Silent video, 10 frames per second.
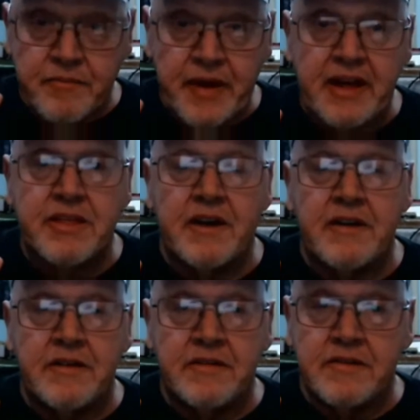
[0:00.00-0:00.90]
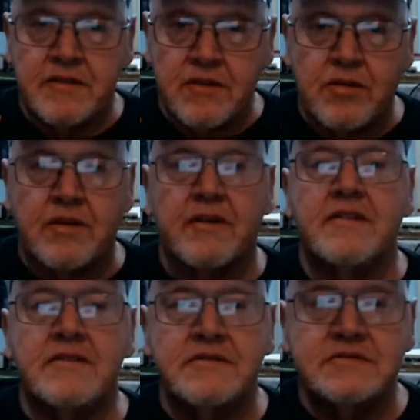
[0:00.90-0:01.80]
may the
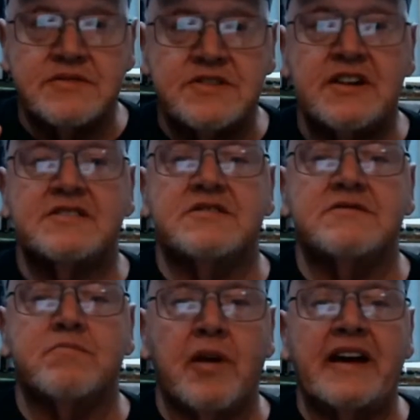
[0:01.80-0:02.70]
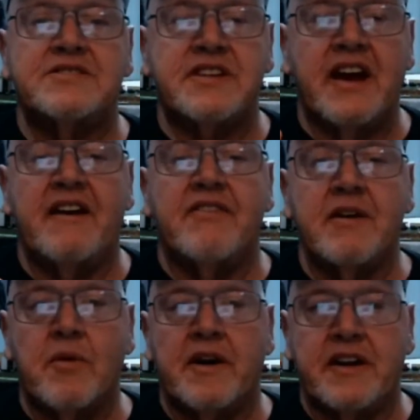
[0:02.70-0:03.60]
Lord Jesus bless
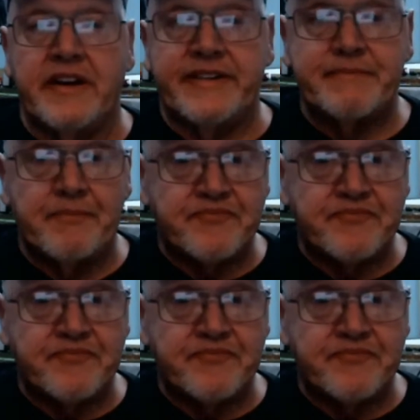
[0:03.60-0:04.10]
every one of you.